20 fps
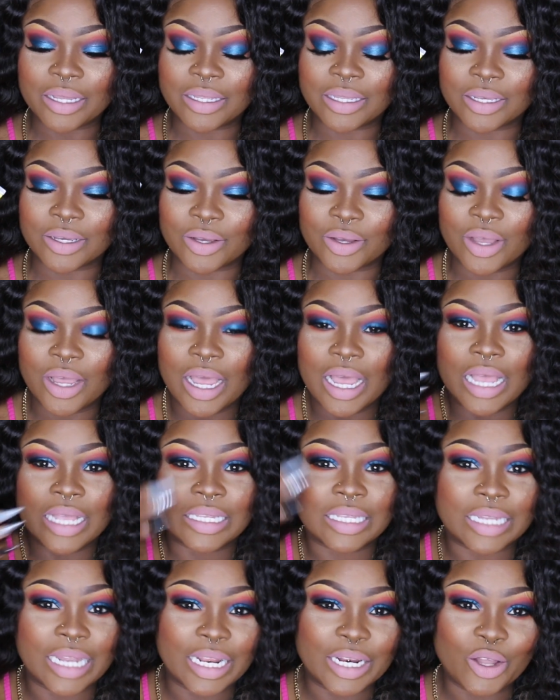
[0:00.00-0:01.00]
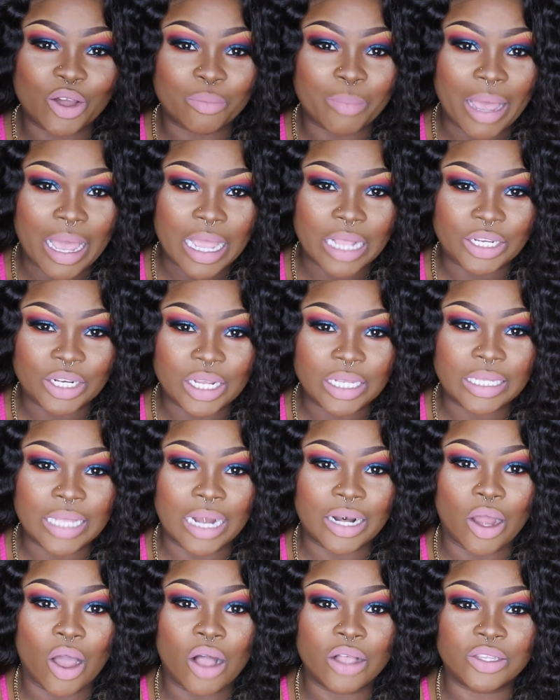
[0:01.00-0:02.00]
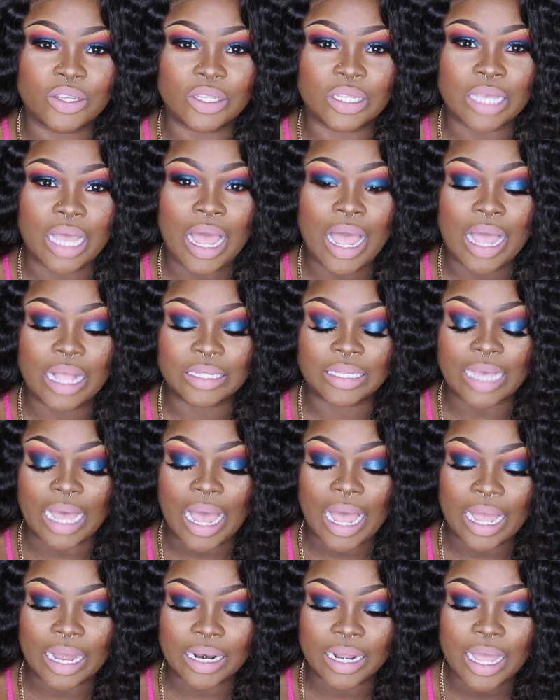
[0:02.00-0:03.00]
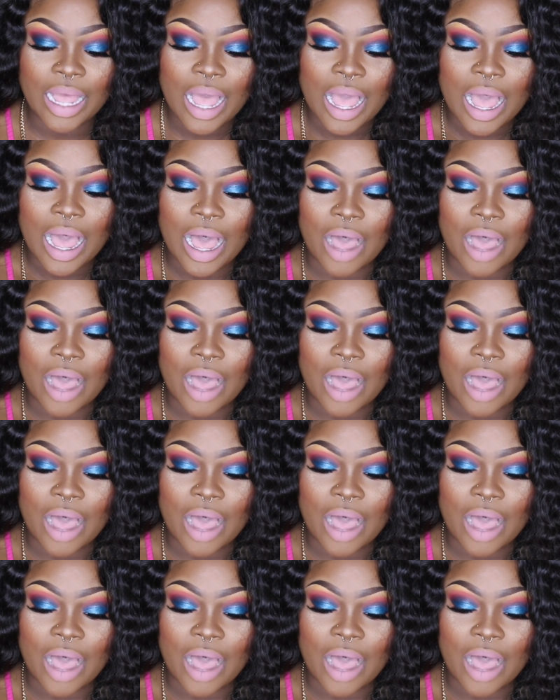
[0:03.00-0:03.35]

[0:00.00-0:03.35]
to slick down my edges, and also to add